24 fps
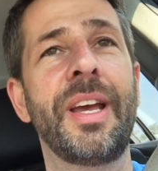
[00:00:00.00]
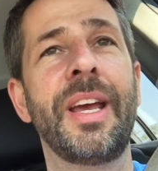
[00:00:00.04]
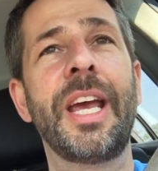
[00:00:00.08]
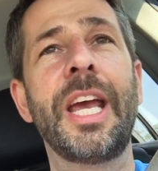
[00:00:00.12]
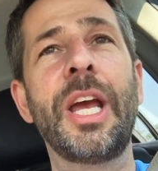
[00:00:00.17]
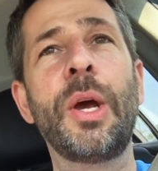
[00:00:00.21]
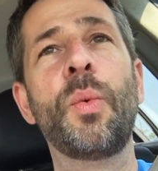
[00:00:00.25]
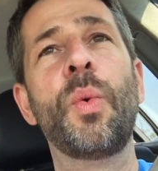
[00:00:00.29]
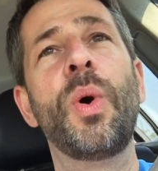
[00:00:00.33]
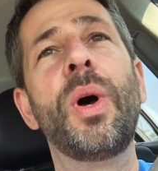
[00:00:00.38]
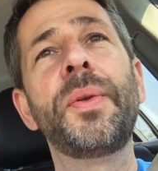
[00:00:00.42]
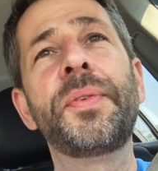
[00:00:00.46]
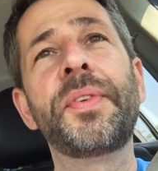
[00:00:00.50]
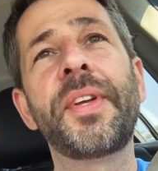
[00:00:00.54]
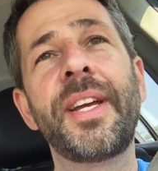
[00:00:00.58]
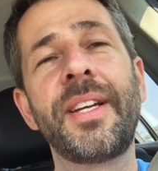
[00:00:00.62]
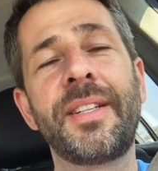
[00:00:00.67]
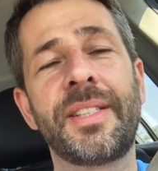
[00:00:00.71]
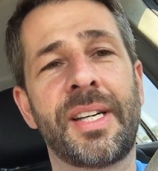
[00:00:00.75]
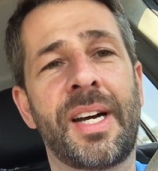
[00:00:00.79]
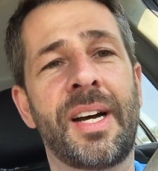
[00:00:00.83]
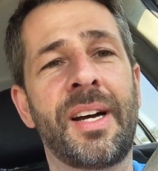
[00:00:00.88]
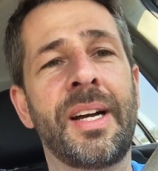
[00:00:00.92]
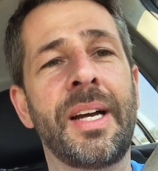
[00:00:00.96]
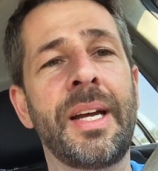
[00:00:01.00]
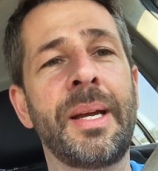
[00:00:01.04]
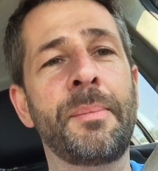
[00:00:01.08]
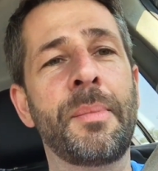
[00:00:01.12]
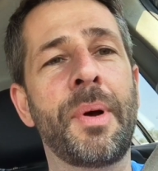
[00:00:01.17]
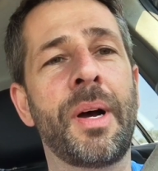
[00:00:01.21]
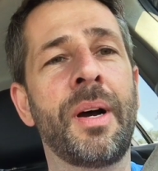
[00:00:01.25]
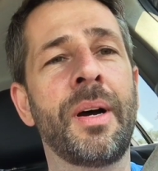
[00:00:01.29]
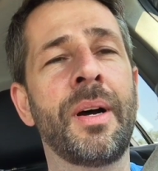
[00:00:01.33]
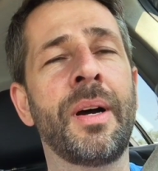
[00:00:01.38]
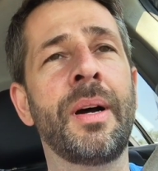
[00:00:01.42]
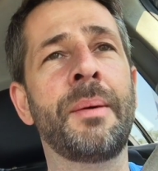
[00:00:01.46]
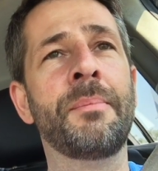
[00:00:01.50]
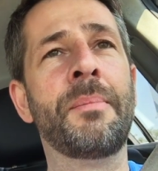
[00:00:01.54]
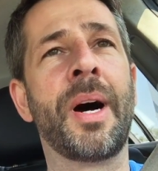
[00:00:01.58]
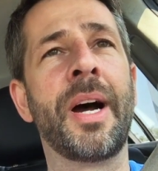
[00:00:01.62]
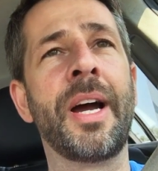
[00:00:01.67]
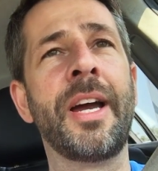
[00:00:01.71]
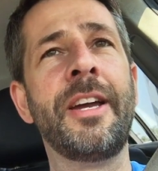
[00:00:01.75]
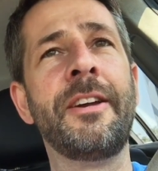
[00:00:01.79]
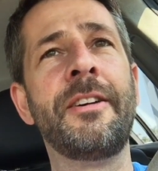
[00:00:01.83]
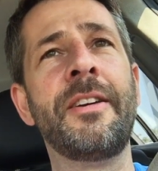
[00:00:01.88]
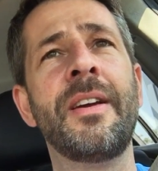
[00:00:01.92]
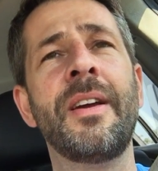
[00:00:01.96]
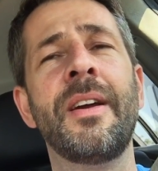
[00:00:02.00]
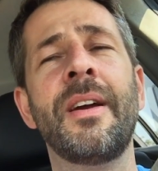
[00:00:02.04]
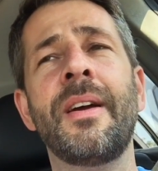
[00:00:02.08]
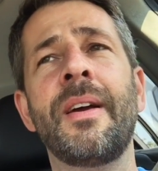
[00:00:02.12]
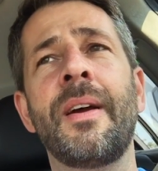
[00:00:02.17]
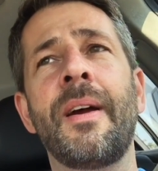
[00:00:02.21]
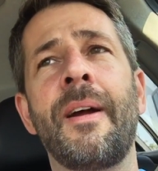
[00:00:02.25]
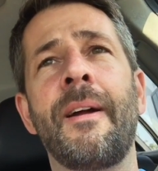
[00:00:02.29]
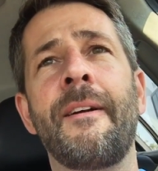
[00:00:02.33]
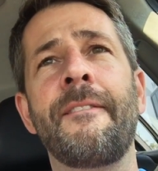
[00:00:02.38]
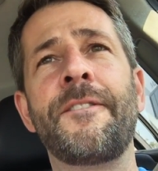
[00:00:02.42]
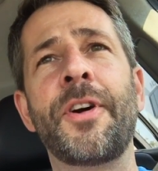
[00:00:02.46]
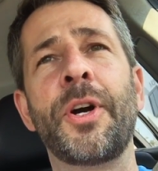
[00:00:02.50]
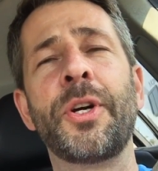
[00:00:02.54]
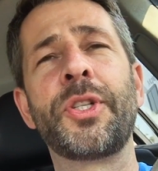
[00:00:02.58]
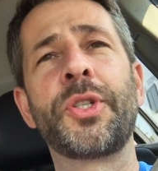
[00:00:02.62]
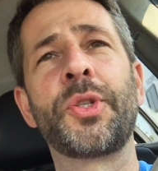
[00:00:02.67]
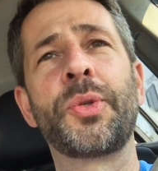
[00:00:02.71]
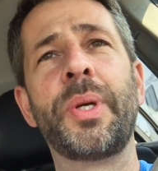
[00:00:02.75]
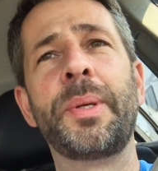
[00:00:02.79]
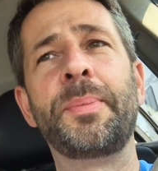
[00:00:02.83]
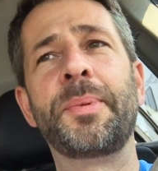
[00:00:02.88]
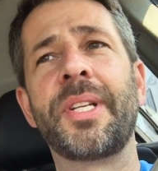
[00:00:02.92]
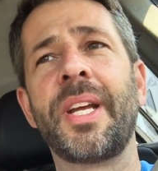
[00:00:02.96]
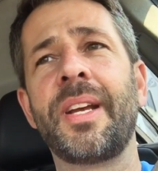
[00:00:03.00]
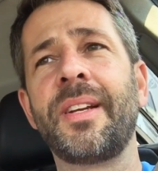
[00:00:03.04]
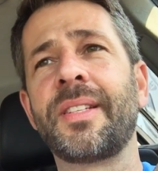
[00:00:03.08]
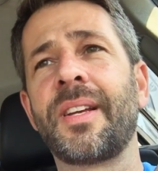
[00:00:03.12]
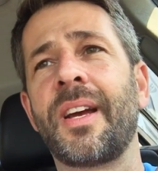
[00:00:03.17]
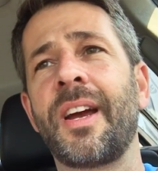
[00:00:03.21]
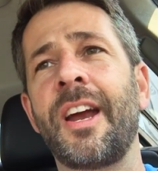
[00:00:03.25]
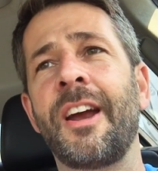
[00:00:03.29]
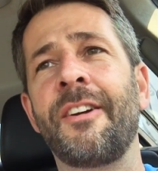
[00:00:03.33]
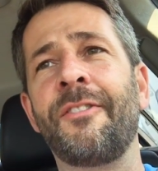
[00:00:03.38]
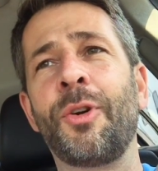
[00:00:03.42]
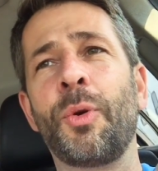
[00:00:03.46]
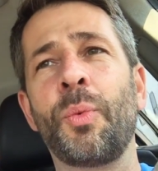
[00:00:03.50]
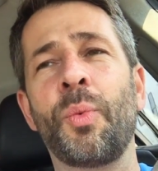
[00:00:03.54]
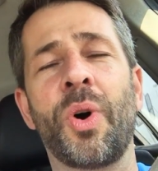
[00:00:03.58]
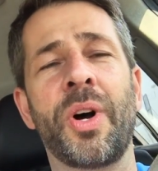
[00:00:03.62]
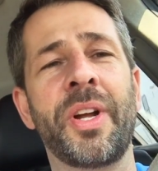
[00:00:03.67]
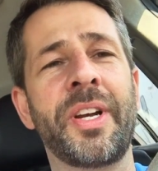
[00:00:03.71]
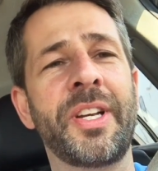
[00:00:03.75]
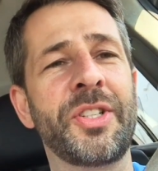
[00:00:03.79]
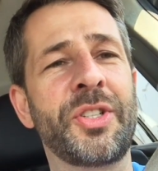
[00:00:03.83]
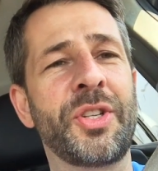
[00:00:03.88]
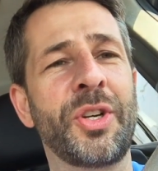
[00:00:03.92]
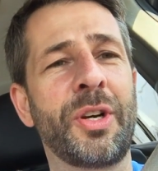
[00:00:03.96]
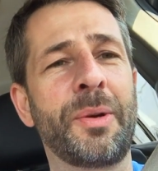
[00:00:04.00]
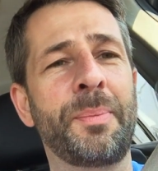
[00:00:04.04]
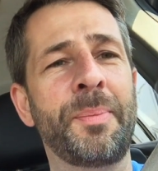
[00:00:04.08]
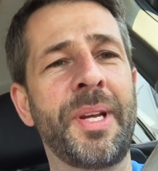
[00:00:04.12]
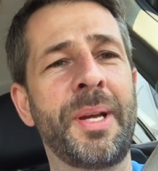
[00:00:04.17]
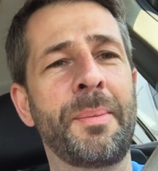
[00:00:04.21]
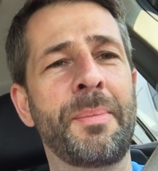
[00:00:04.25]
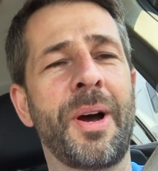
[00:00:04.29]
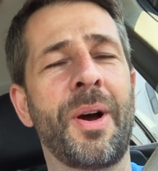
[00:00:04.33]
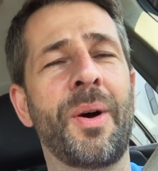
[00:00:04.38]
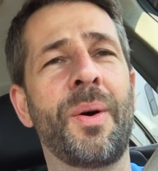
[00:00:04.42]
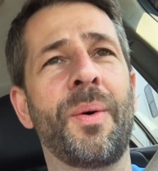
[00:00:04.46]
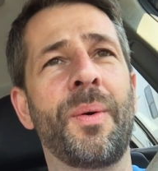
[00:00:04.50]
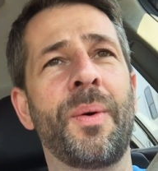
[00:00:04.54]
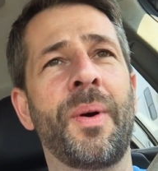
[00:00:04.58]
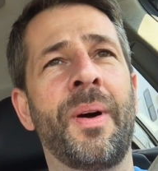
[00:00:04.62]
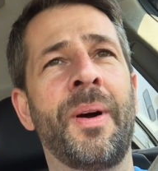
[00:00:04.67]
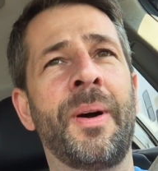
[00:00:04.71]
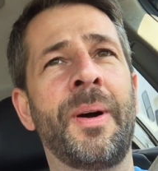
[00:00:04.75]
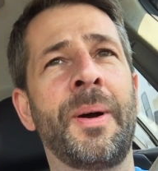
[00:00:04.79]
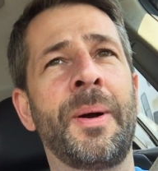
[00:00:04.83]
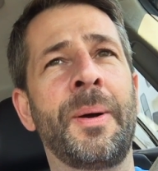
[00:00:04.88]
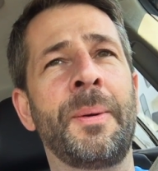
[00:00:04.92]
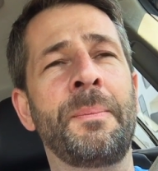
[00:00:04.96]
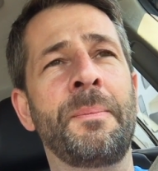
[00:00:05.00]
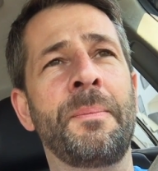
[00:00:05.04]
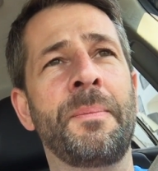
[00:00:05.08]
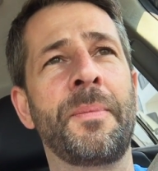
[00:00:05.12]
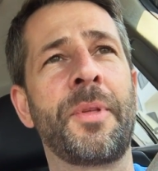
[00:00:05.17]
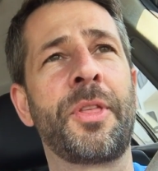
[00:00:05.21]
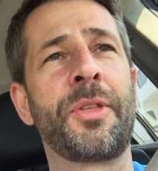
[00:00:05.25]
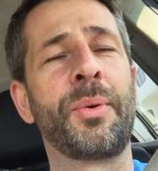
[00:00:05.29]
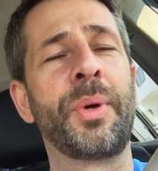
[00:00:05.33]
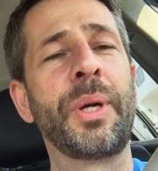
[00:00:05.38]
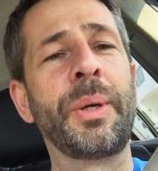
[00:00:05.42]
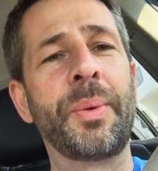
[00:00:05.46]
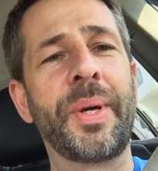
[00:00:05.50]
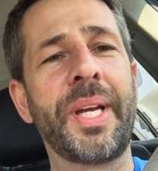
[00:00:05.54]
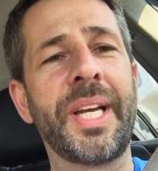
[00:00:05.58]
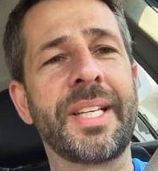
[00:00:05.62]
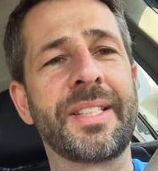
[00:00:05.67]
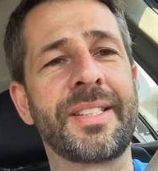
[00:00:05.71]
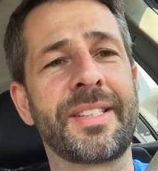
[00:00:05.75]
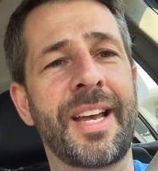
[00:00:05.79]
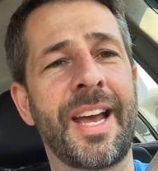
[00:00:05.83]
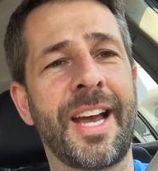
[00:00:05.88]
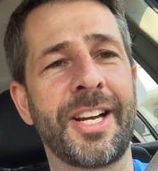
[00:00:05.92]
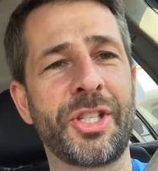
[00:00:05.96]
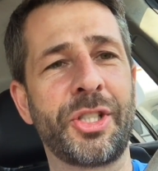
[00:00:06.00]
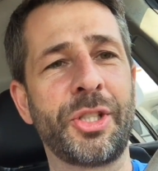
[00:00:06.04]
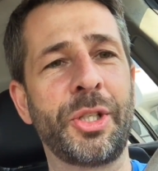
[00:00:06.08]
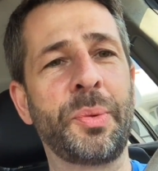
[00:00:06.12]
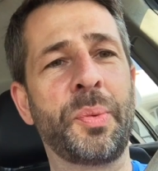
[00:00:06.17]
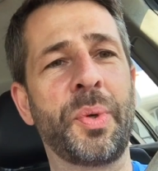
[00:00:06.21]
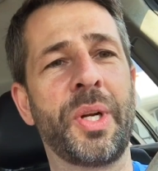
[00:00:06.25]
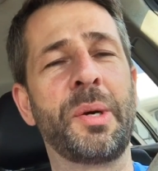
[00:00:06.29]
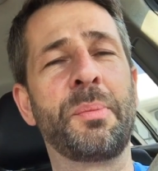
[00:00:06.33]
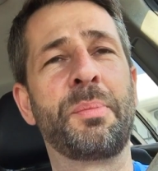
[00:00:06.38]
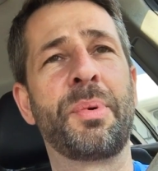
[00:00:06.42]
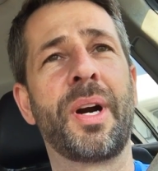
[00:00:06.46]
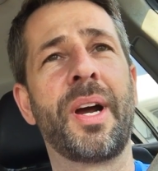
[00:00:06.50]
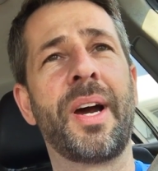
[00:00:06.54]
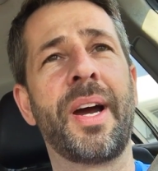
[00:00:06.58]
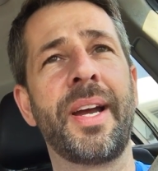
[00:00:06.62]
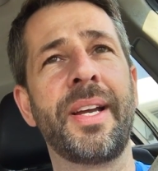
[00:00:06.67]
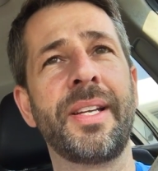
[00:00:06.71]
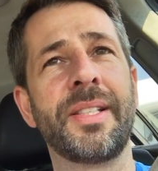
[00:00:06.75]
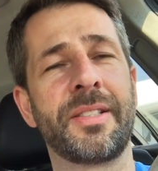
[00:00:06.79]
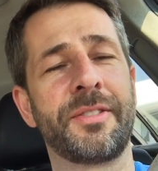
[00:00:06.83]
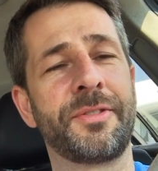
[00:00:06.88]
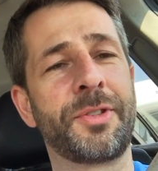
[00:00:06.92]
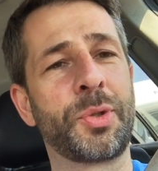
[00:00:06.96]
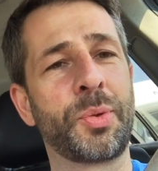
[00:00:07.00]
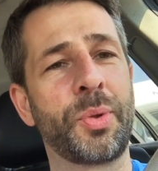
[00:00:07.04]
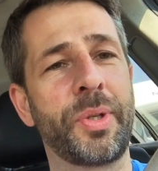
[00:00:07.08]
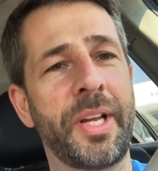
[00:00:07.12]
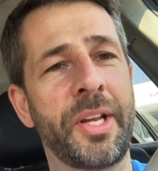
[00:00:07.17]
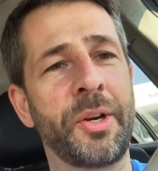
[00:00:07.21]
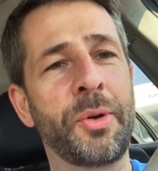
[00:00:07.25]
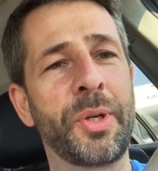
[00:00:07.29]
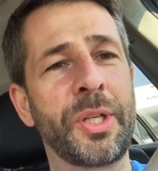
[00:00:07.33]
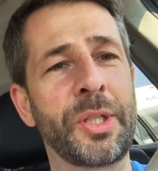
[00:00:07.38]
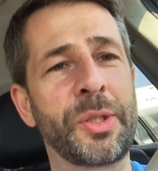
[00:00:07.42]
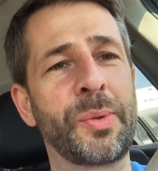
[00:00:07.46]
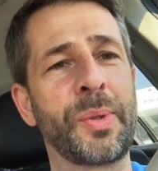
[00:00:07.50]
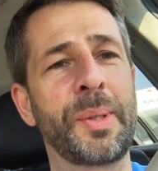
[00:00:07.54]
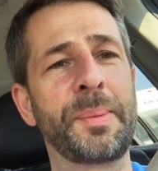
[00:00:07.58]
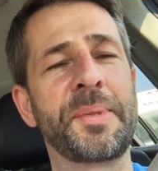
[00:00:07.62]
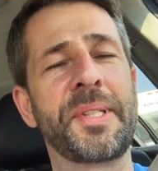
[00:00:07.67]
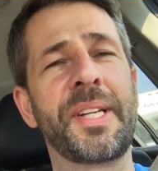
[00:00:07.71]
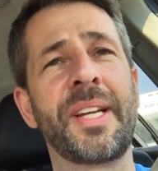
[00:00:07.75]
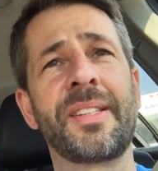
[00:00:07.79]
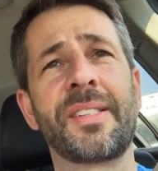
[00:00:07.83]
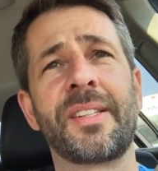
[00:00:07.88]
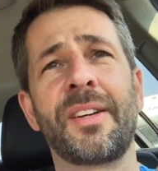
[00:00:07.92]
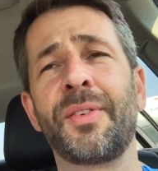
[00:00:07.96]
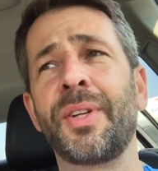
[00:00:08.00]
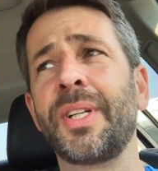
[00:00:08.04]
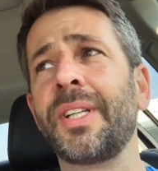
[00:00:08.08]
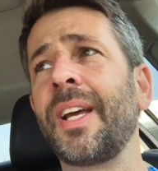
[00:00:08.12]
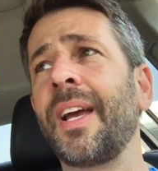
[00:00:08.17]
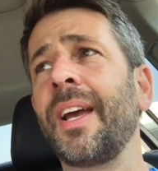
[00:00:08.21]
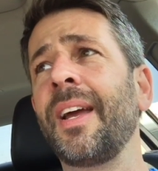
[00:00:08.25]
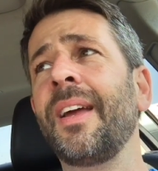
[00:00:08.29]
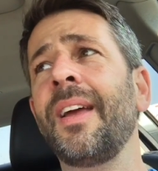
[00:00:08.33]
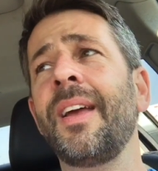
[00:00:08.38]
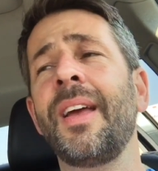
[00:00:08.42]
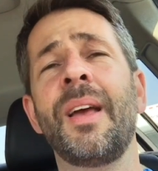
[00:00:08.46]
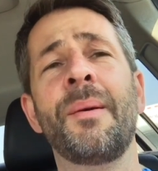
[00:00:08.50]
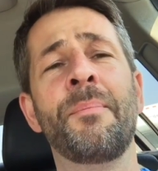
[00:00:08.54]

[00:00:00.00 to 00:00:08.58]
It will take time. My first sweepstakes I ever won, it took me about 3 weeks to actually win a prize. I was entering sweepstakes every day.